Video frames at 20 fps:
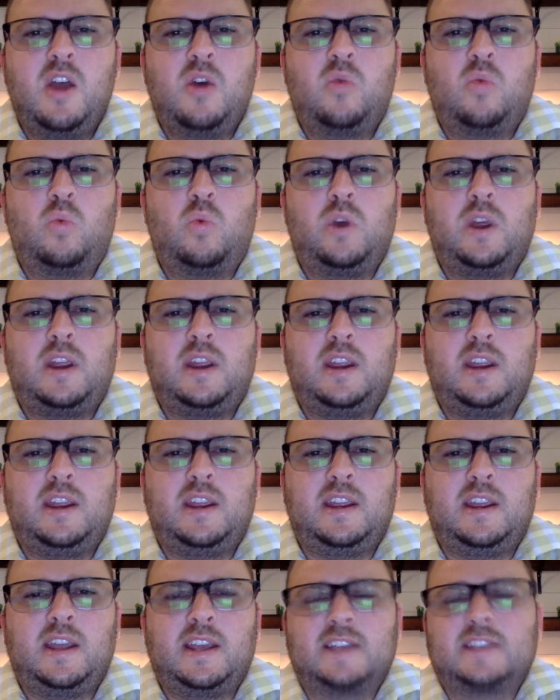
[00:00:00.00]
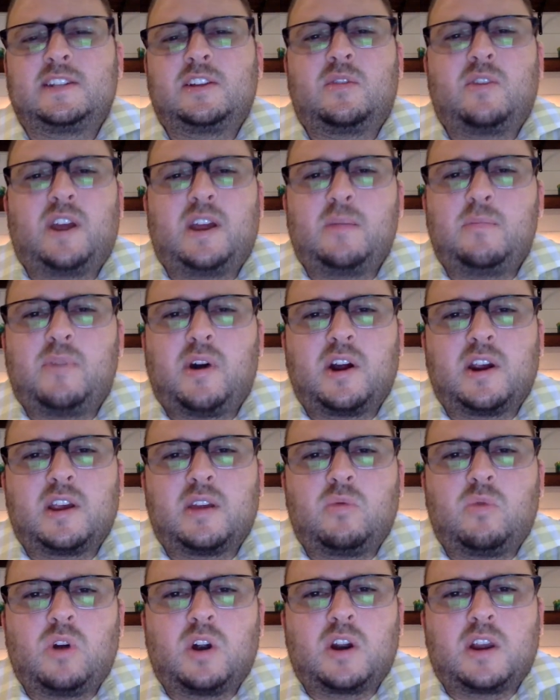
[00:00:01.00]
Is the grand
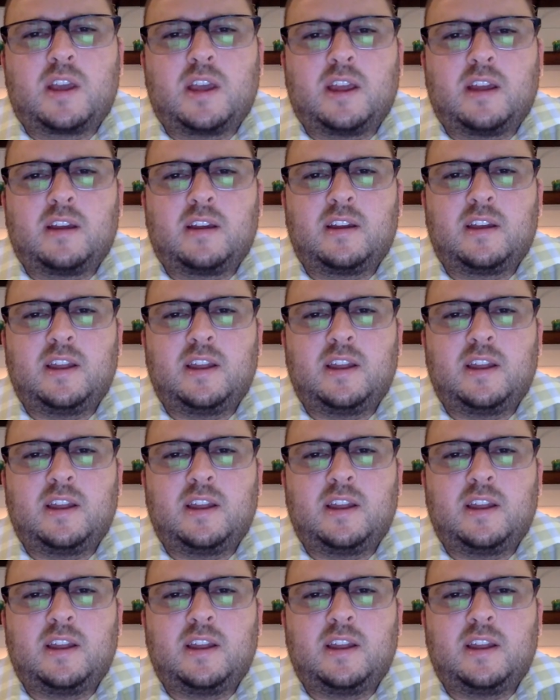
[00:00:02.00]
bargain working?